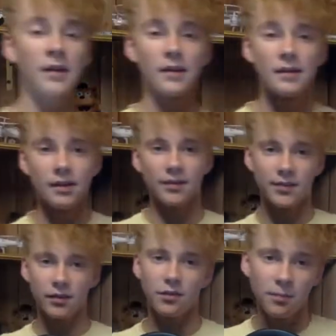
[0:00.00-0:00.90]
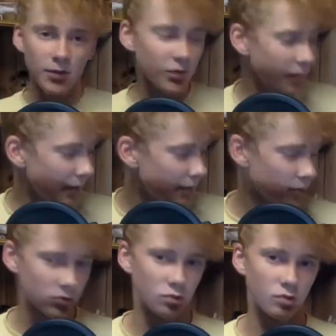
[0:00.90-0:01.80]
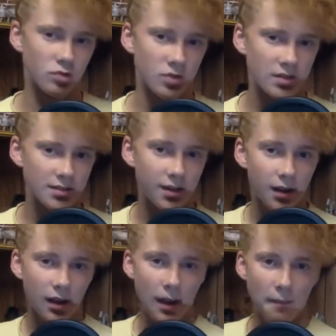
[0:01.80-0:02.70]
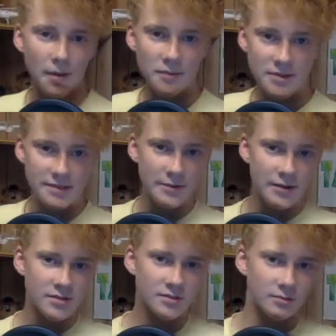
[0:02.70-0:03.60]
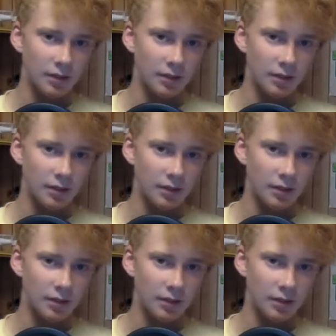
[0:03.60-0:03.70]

Now, so if the boss baby won't talk to us, maybe someone else will.